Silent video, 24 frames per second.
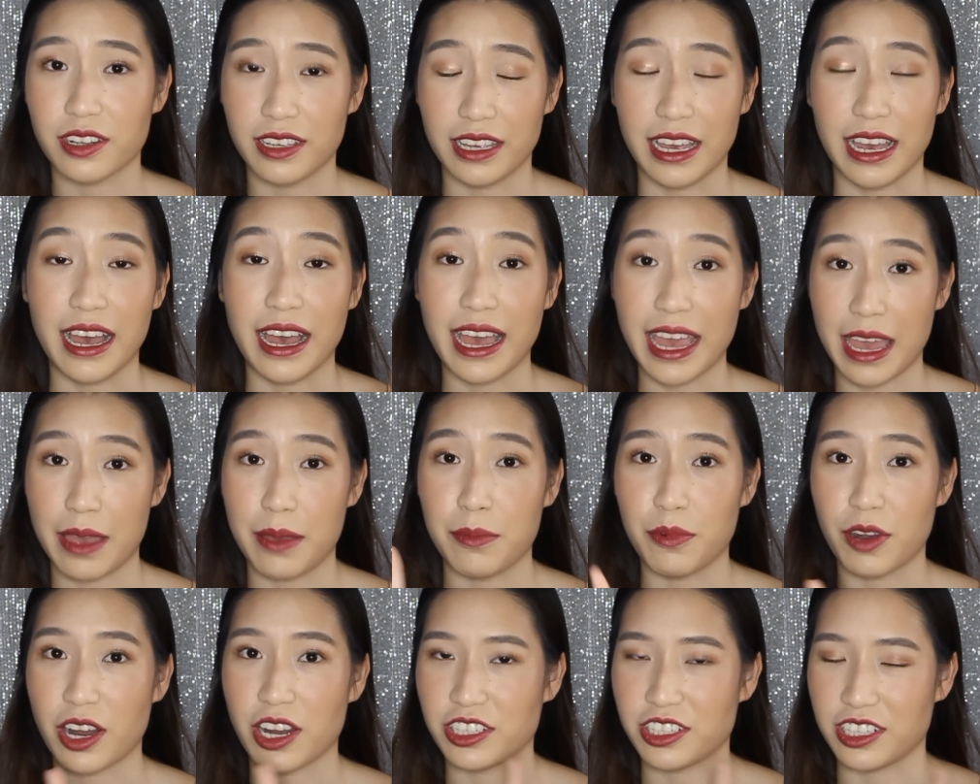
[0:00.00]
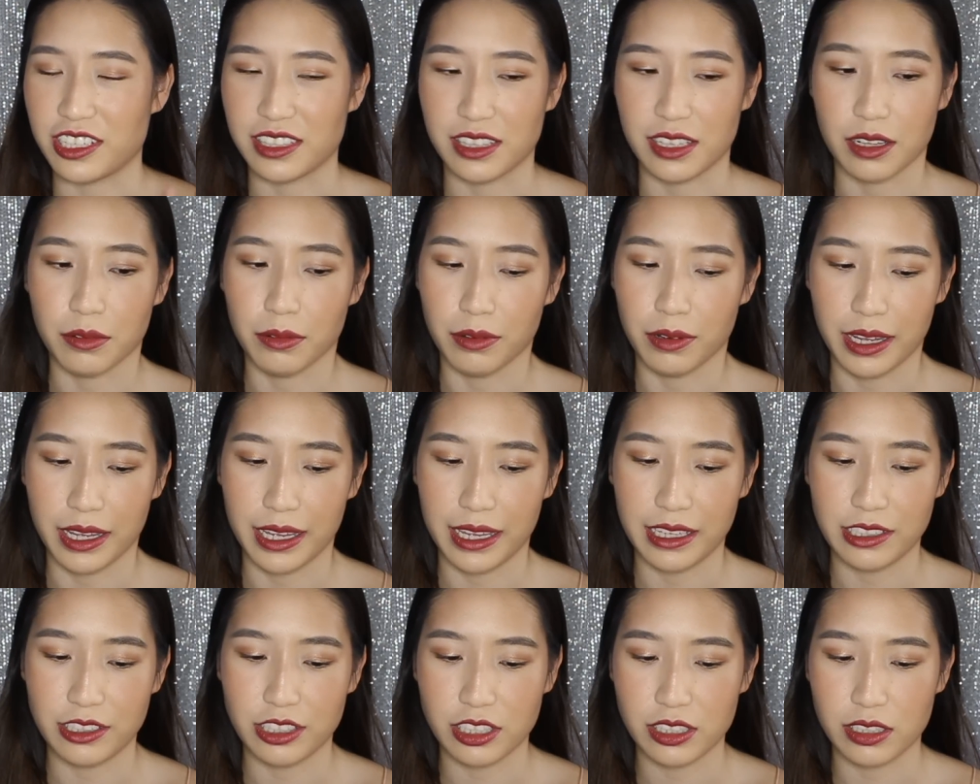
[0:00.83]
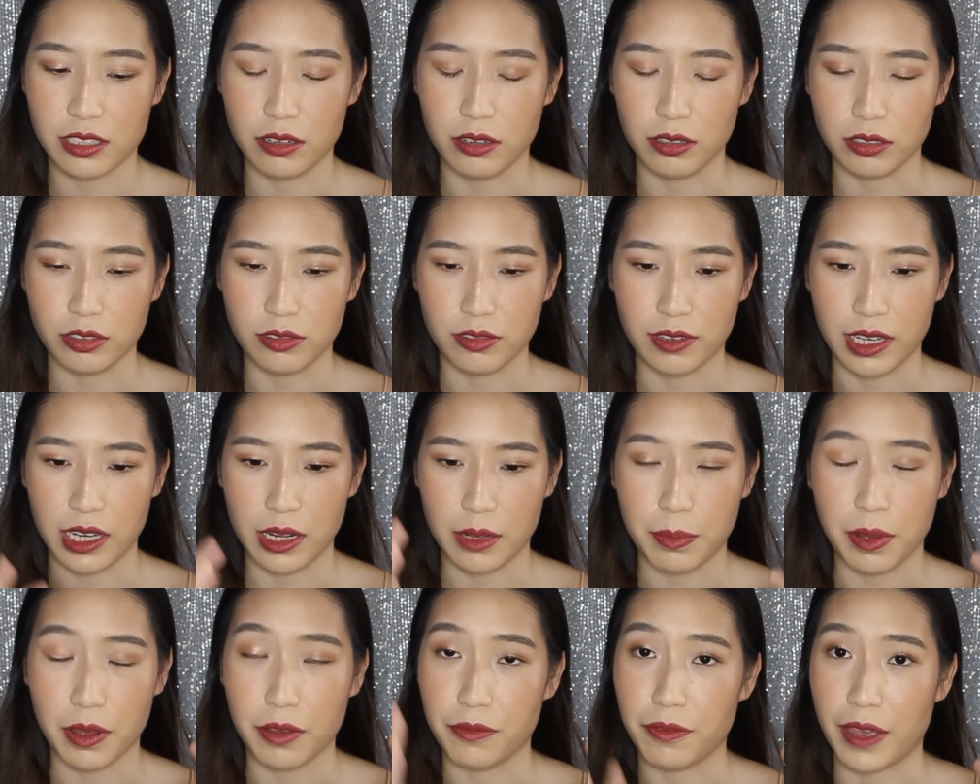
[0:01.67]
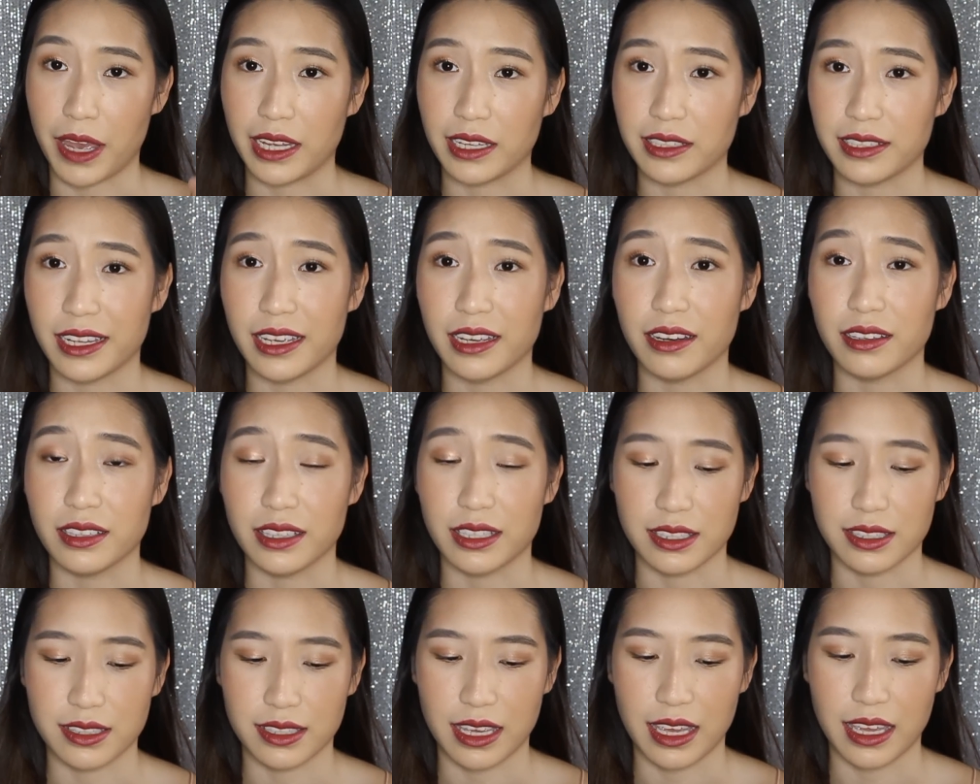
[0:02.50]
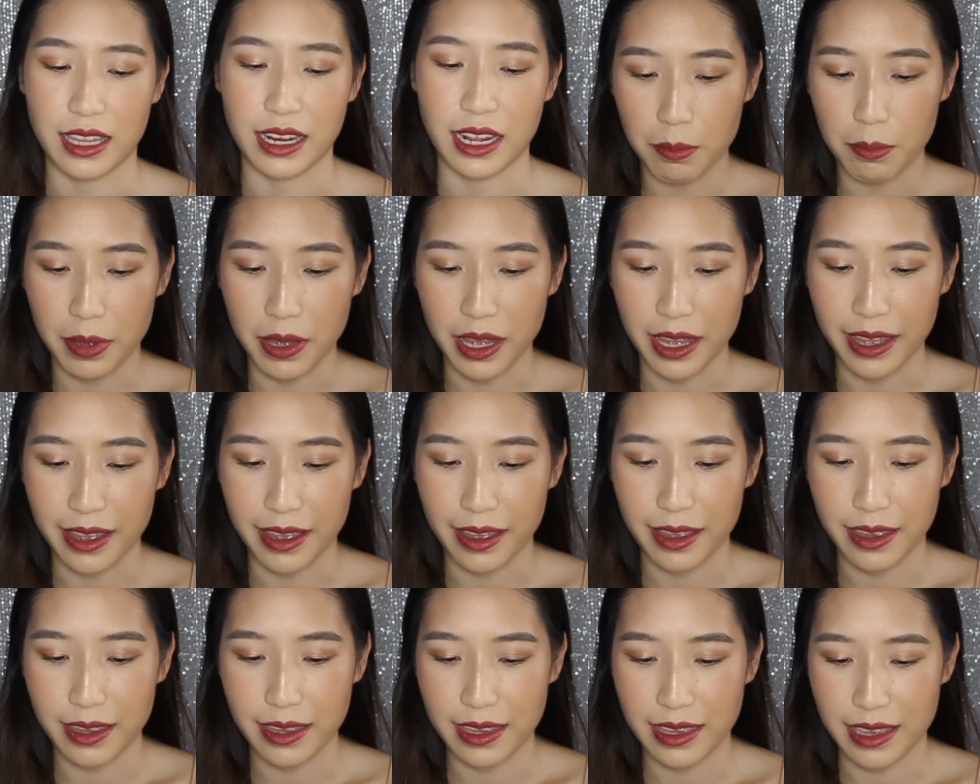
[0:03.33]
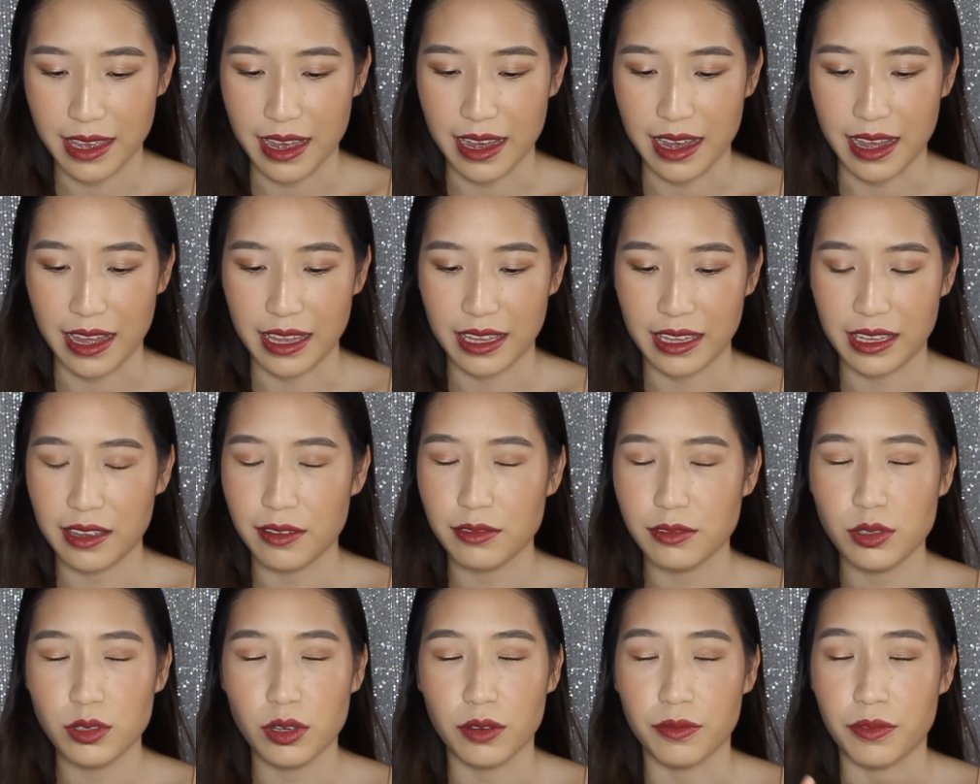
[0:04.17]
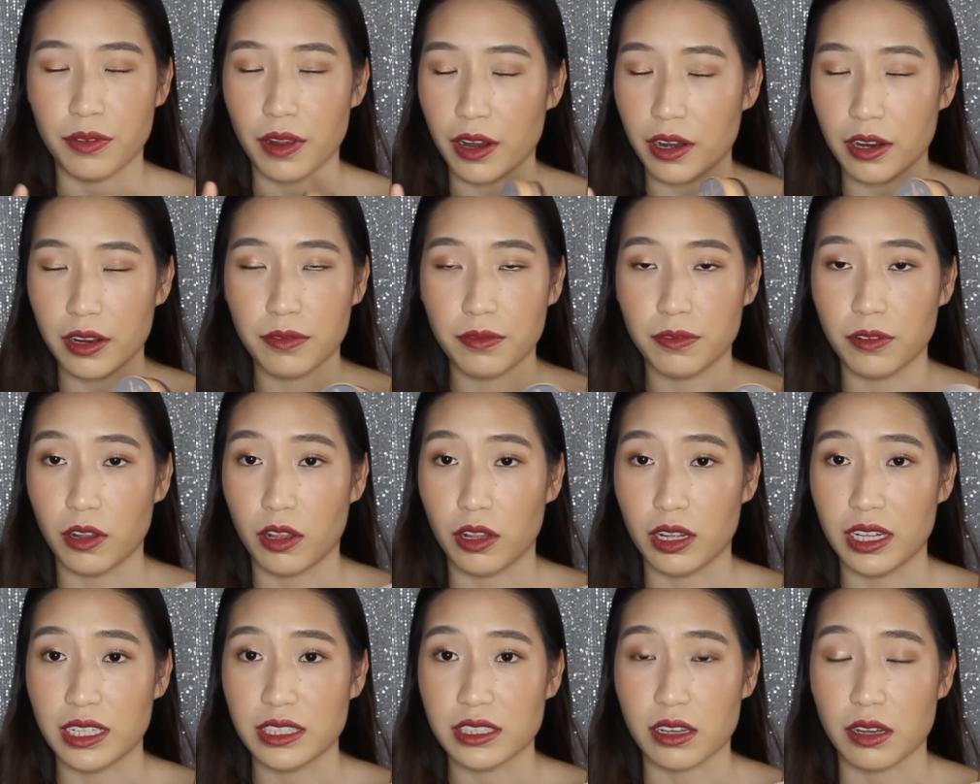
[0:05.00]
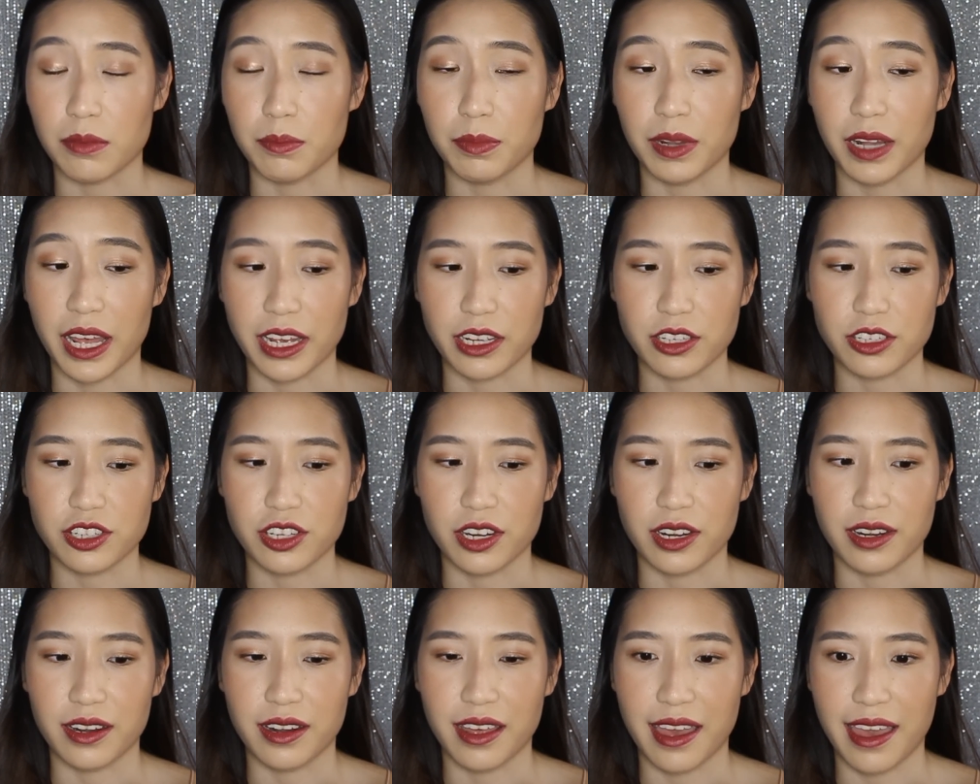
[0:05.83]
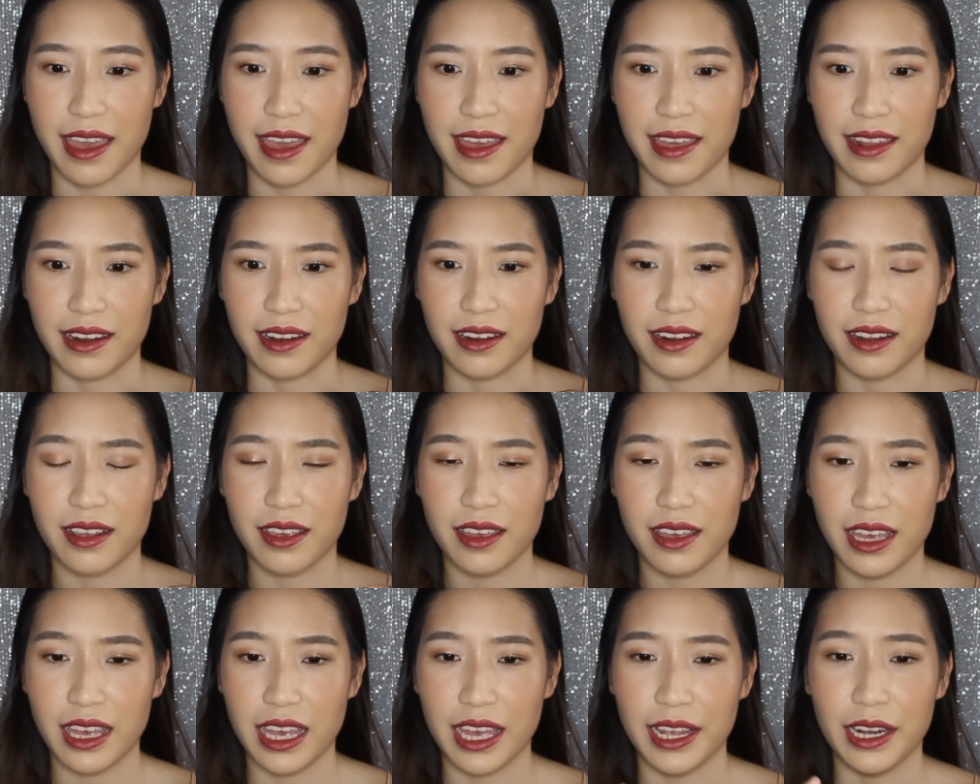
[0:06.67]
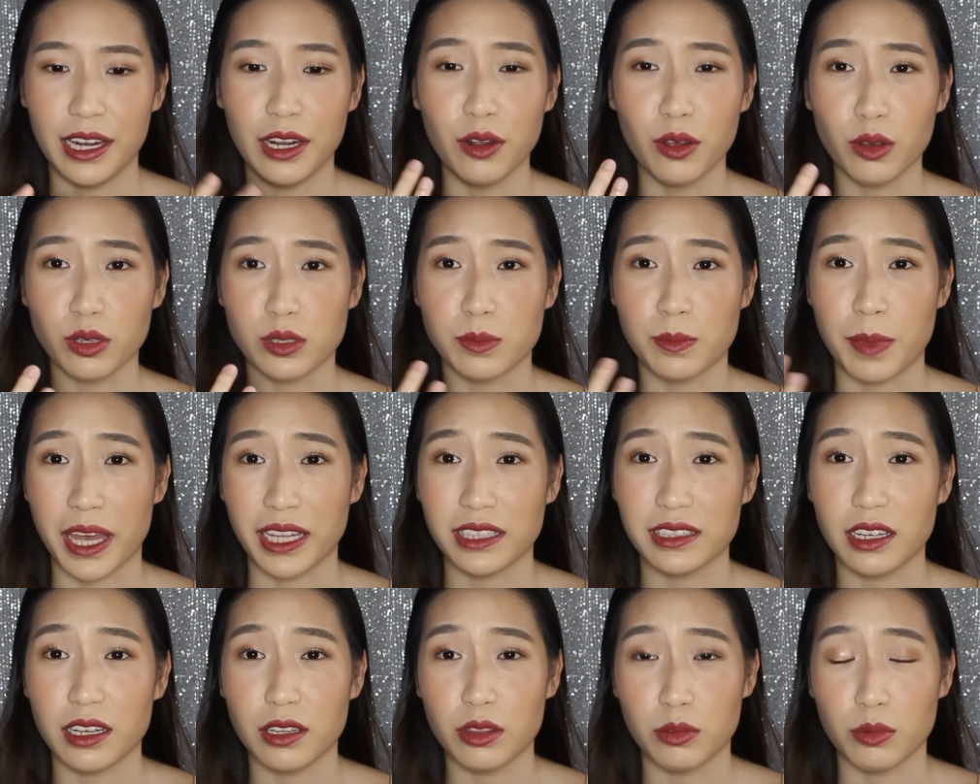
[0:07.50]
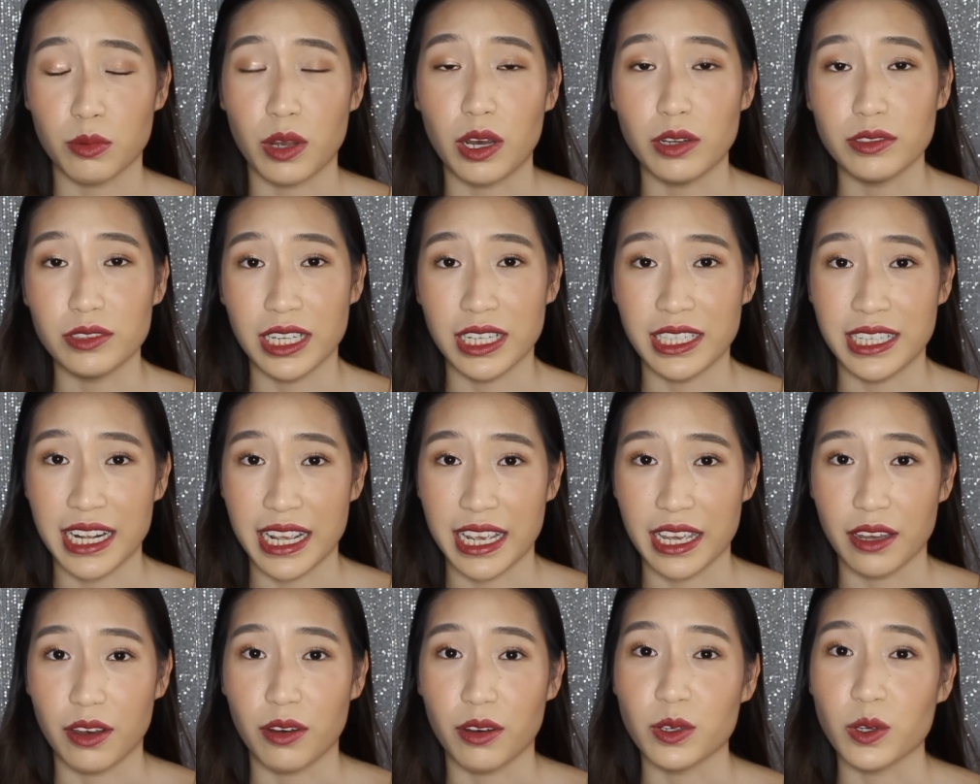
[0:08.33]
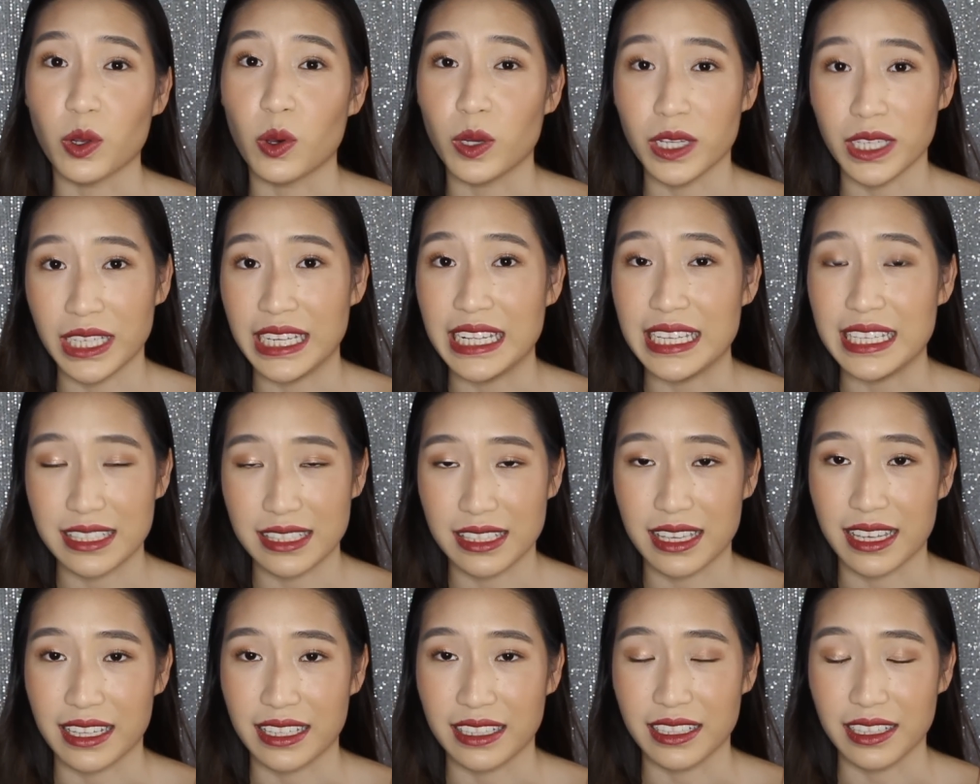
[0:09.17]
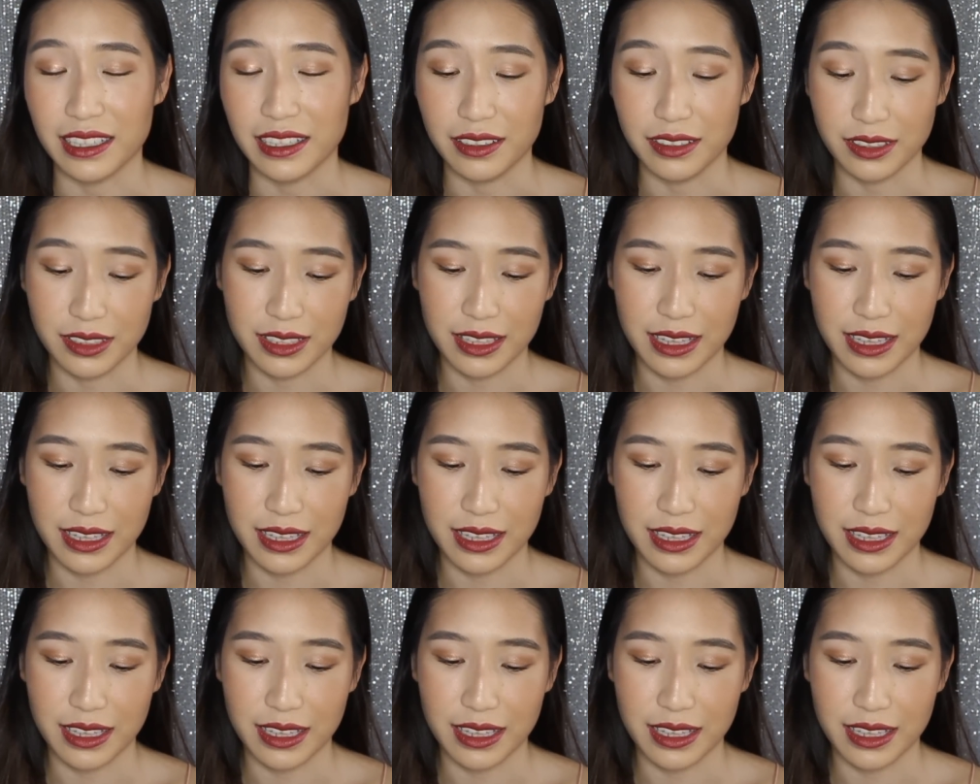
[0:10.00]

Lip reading: Yeah, airbrush is the word. It just looks really perfecting on the skin, but yeah, it gives you a very flawless complexion and it looks better throughout the day on oily skin girls.